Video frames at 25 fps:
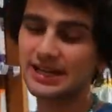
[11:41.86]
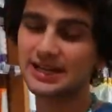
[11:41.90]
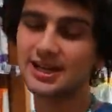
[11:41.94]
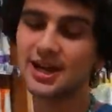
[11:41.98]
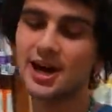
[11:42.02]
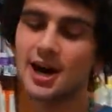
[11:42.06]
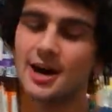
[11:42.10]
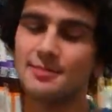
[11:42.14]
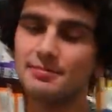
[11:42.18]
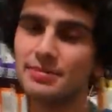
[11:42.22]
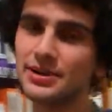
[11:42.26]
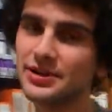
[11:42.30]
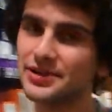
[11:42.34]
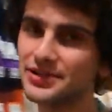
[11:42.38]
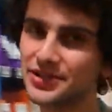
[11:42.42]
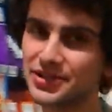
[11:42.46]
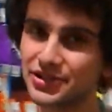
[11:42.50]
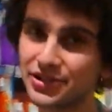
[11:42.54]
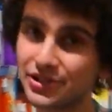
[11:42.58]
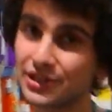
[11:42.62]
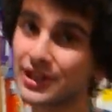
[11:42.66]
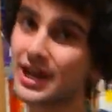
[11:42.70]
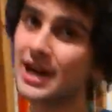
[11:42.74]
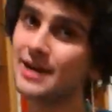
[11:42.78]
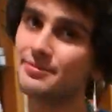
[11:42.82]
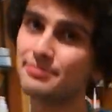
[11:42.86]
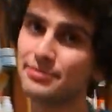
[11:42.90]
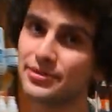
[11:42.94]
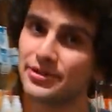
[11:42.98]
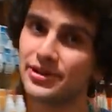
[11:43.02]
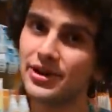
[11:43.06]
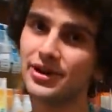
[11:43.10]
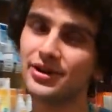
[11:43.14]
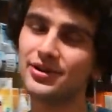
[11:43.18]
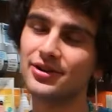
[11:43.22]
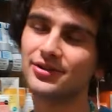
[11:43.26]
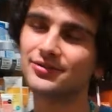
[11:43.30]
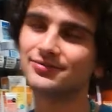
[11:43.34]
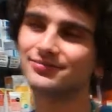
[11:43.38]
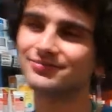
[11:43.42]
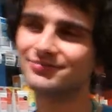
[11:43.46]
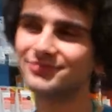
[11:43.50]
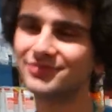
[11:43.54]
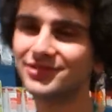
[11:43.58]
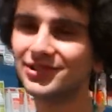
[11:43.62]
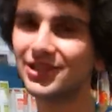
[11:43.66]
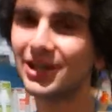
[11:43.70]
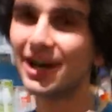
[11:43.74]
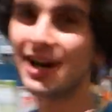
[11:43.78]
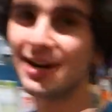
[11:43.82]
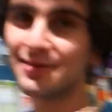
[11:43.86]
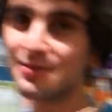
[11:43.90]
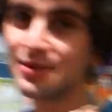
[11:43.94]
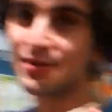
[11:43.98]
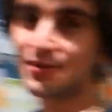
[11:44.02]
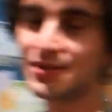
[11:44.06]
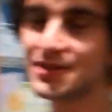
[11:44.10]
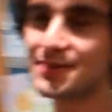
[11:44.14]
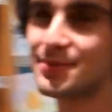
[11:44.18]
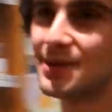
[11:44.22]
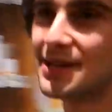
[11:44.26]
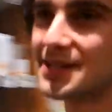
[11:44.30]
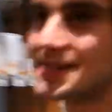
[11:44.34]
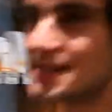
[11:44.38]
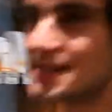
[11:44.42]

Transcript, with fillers: and compost your cup though. You That's right.